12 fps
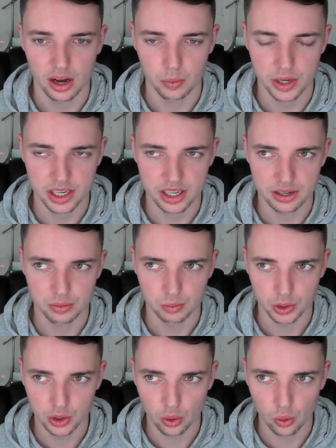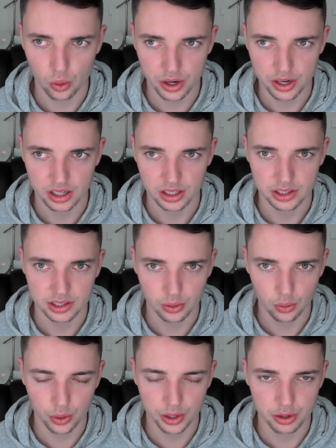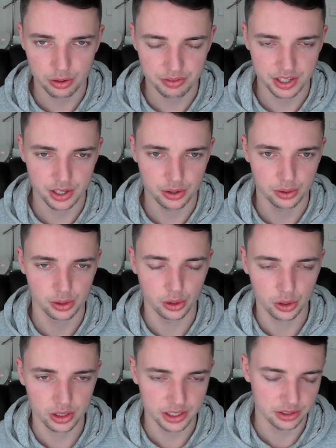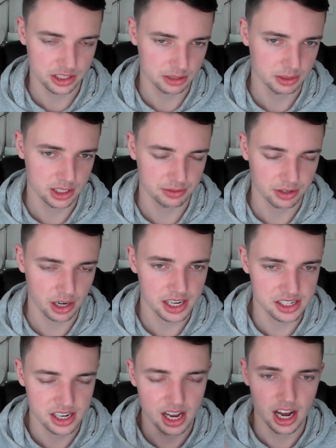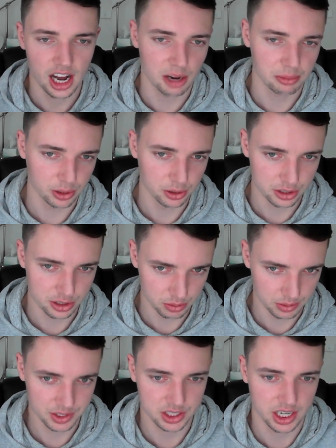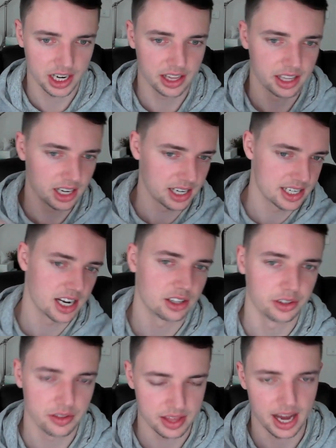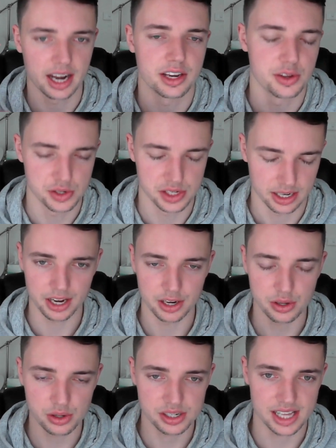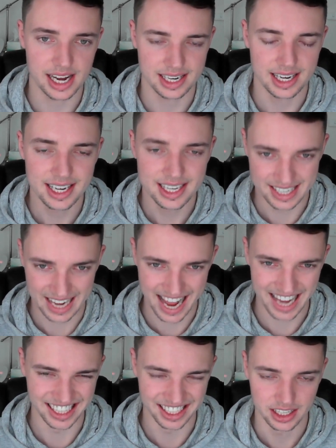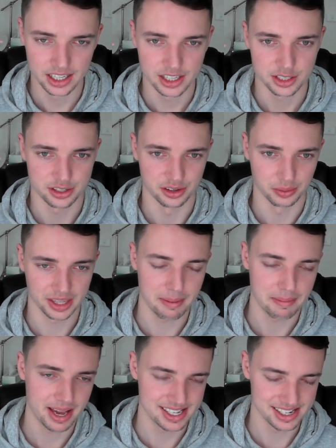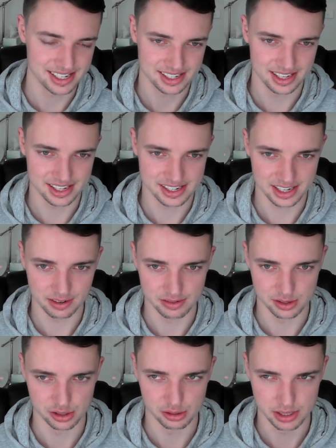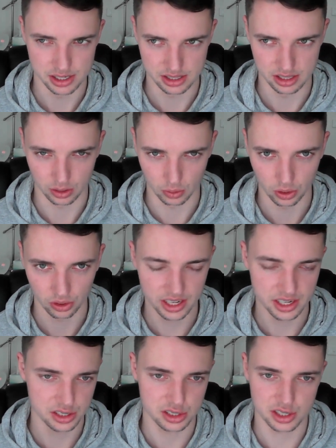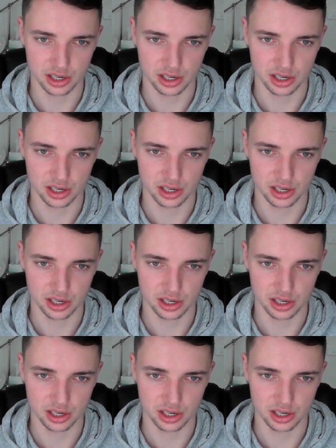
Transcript: we can record audio and video locally on someone's device, upload it to Riverside, and then I download that and use that to edit. So what that means is, instead of Zoom, is the quality is just